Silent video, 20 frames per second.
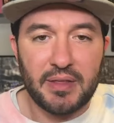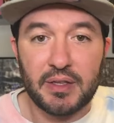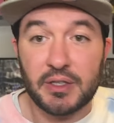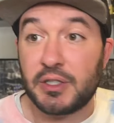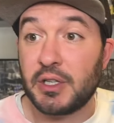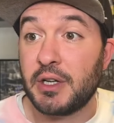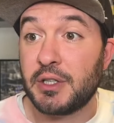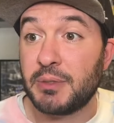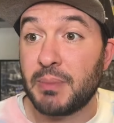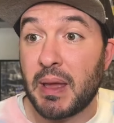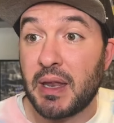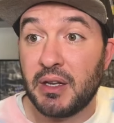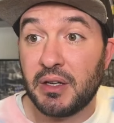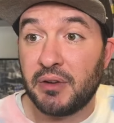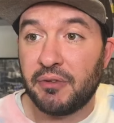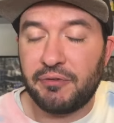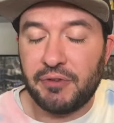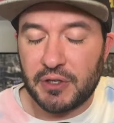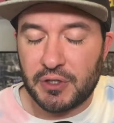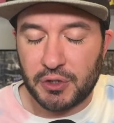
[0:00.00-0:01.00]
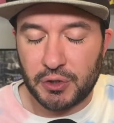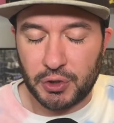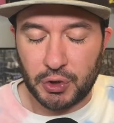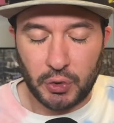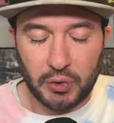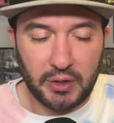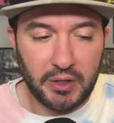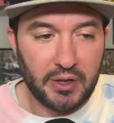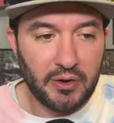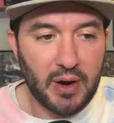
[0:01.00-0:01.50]
the Suns made it official
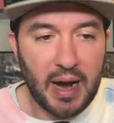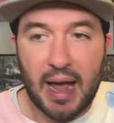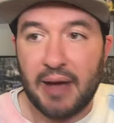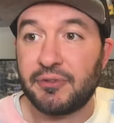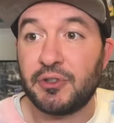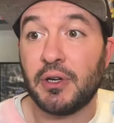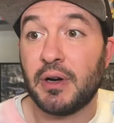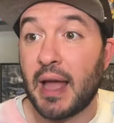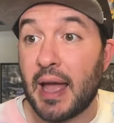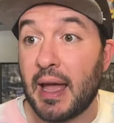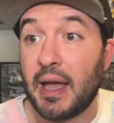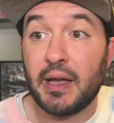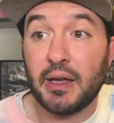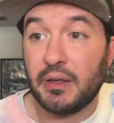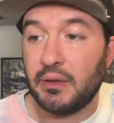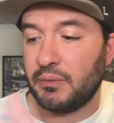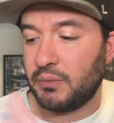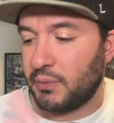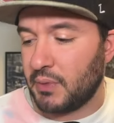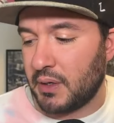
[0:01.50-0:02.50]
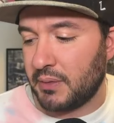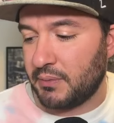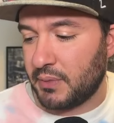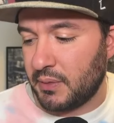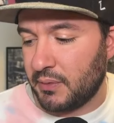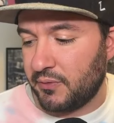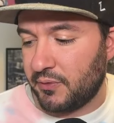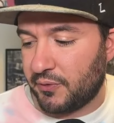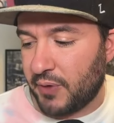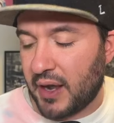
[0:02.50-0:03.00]
shortly thereafter. Hey,
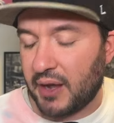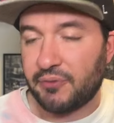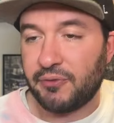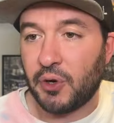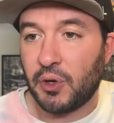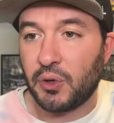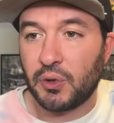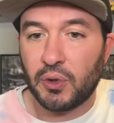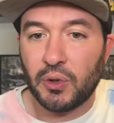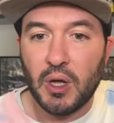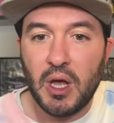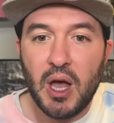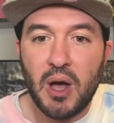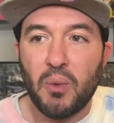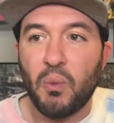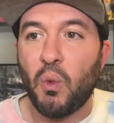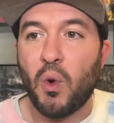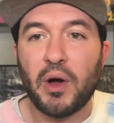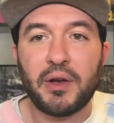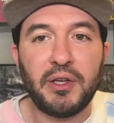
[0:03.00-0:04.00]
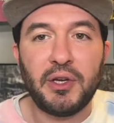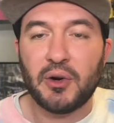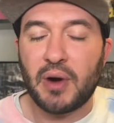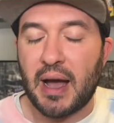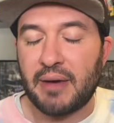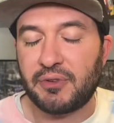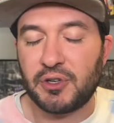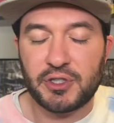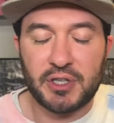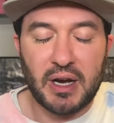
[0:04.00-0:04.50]
Frank Vogel, 1 year
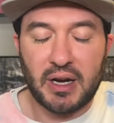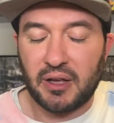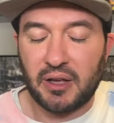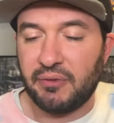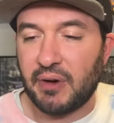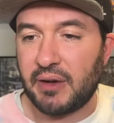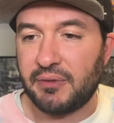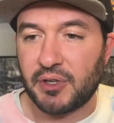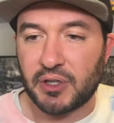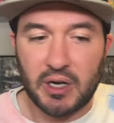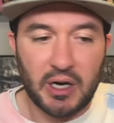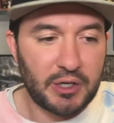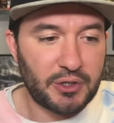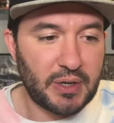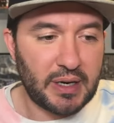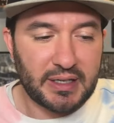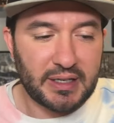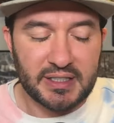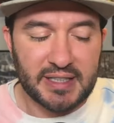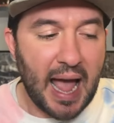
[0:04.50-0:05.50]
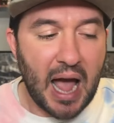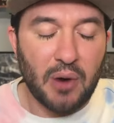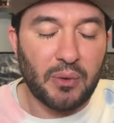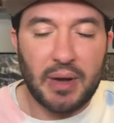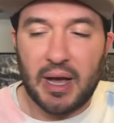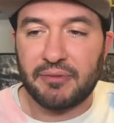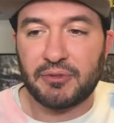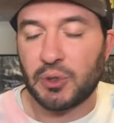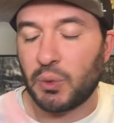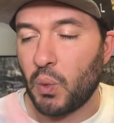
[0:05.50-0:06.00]
after signing a five-year contract, is
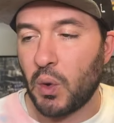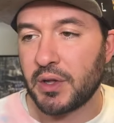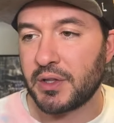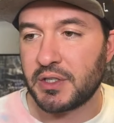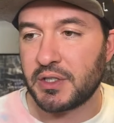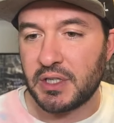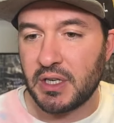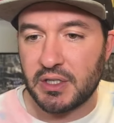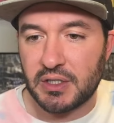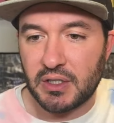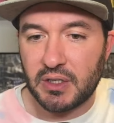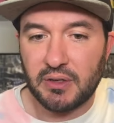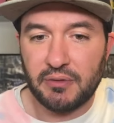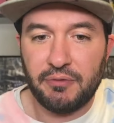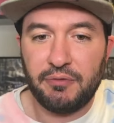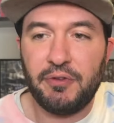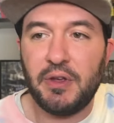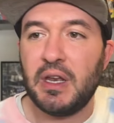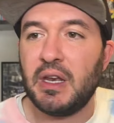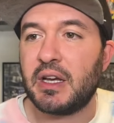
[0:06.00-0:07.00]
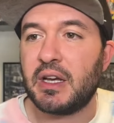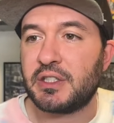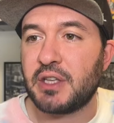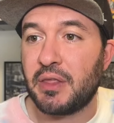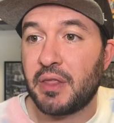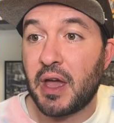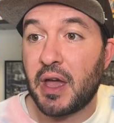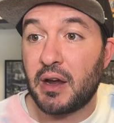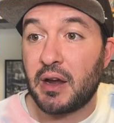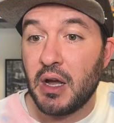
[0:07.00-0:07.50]
out after one season in Phoenix,
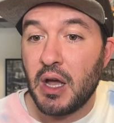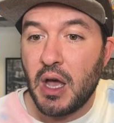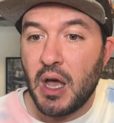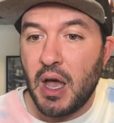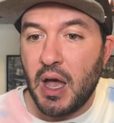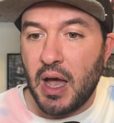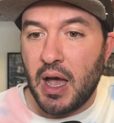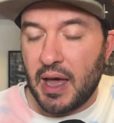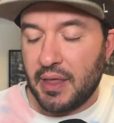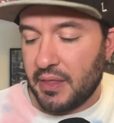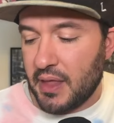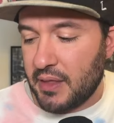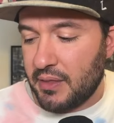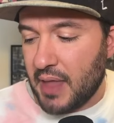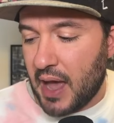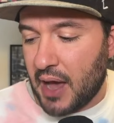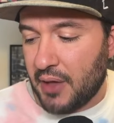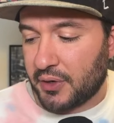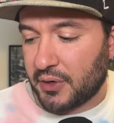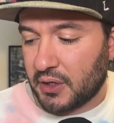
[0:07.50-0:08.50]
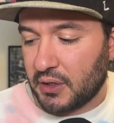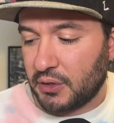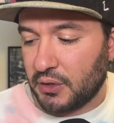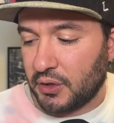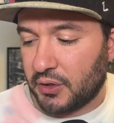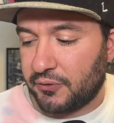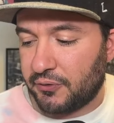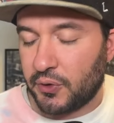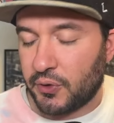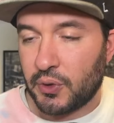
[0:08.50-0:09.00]
and now they're going to
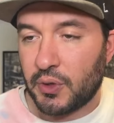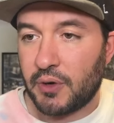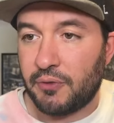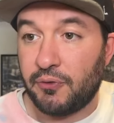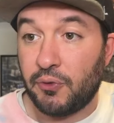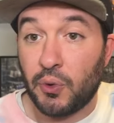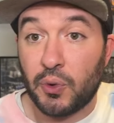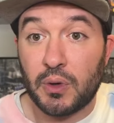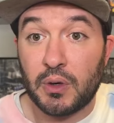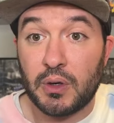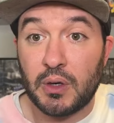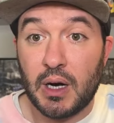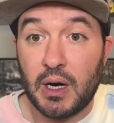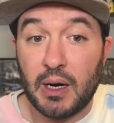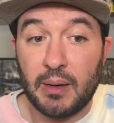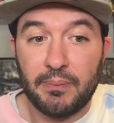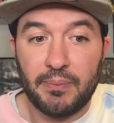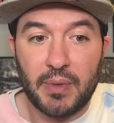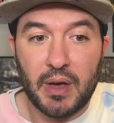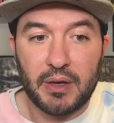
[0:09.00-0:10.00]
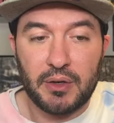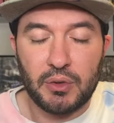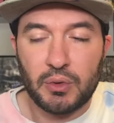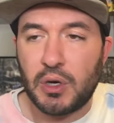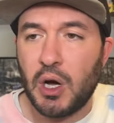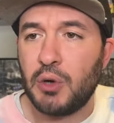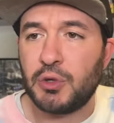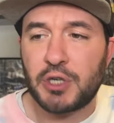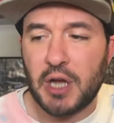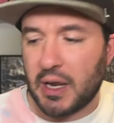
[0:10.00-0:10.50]
look for a new
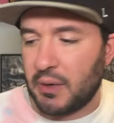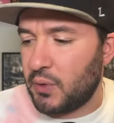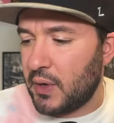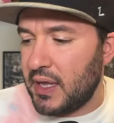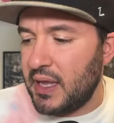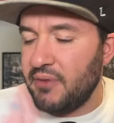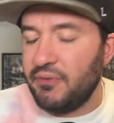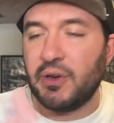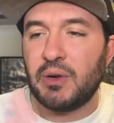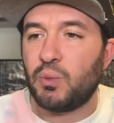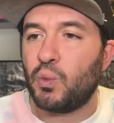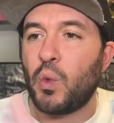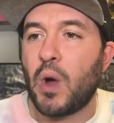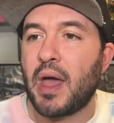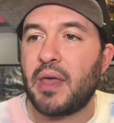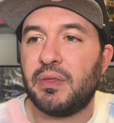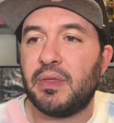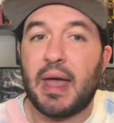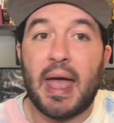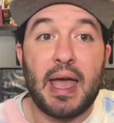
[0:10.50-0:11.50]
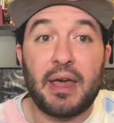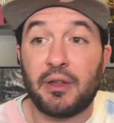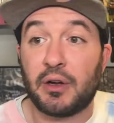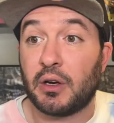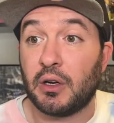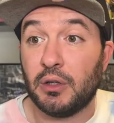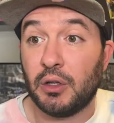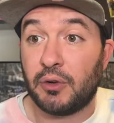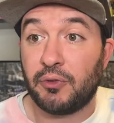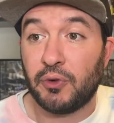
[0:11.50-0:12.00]
coach. And even when, hey, they're
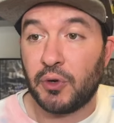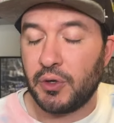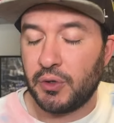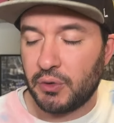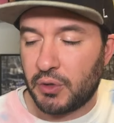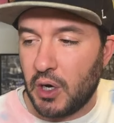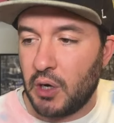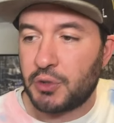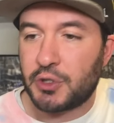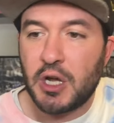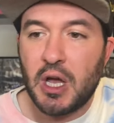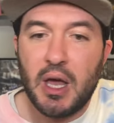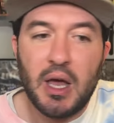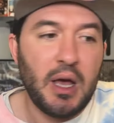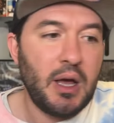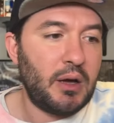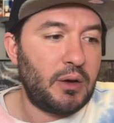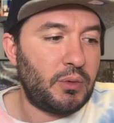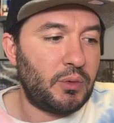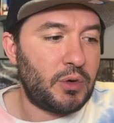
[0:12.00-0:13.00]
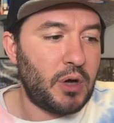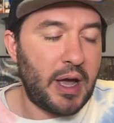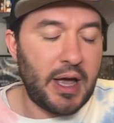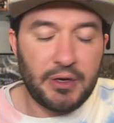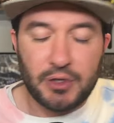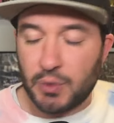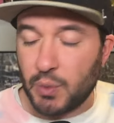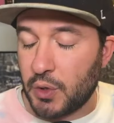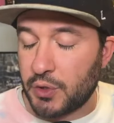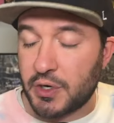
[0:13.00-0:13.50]
going to look for a new coach,
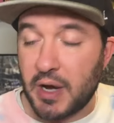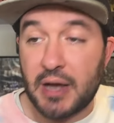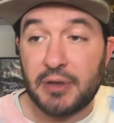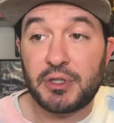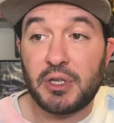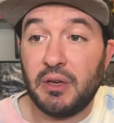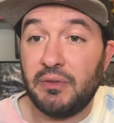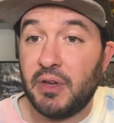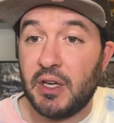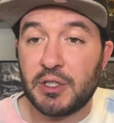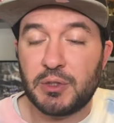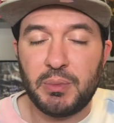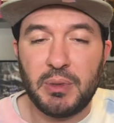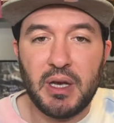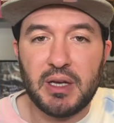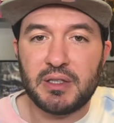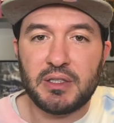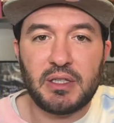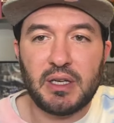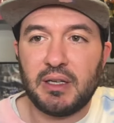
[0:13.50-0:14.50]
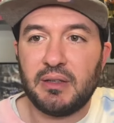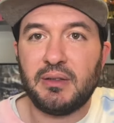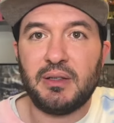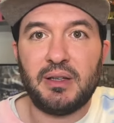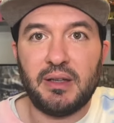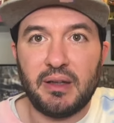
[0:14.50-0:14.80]
Adrian Wojnarowski of ESPN said